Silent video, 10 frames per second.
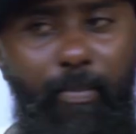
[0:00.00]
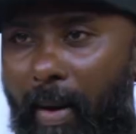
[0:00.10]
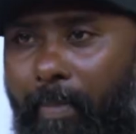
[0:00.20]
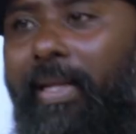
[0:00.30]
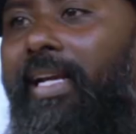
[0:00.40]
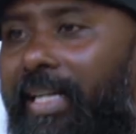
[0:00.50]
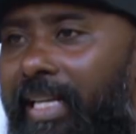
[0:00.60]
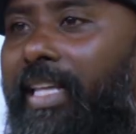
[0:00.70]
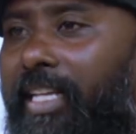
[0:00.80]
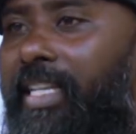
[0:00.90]
and
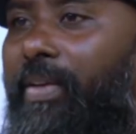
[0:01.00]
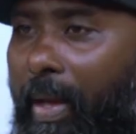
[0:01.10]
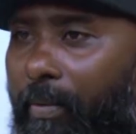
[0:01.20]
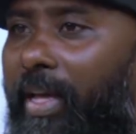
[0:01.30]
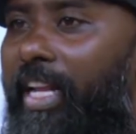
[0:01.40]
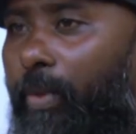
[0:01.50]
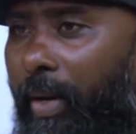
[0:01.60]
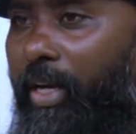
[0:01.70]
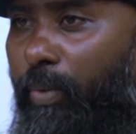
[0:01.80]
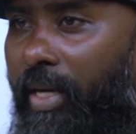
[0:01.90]
publicly they say, I'm wearing a
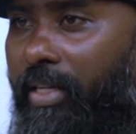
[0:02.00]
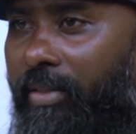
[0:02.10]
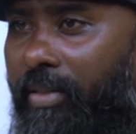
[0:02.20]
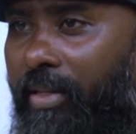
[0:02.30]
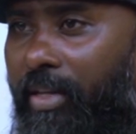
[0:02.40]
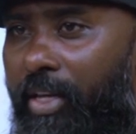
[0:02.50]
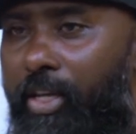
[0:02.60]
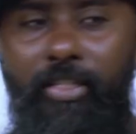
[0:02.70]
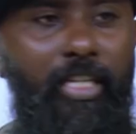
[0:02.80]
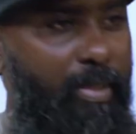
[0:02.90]
white and white.
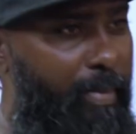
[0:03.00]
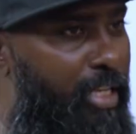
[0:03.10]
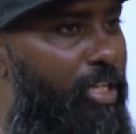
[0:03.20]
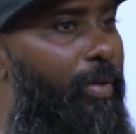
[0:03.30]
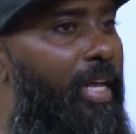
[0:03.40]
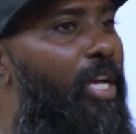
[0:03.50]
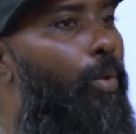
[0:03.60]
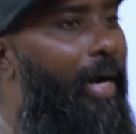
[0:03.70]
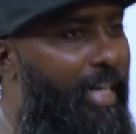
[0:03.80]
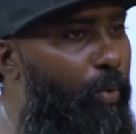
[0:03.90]
Just imagine you're wearing
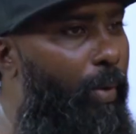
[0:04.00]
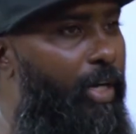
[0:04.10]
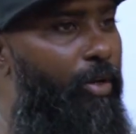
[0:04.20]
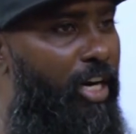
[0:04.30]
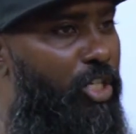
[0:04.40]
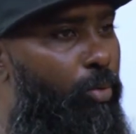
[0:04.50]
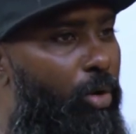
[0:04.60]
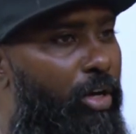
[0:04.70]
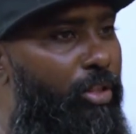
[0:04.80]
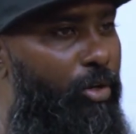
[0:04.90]
a white and white, you can't
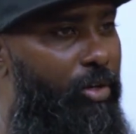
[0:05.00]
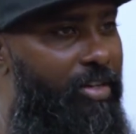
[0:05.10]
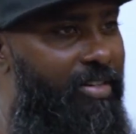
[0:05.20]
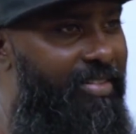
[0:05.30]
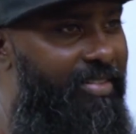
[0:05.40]
smoke on the road.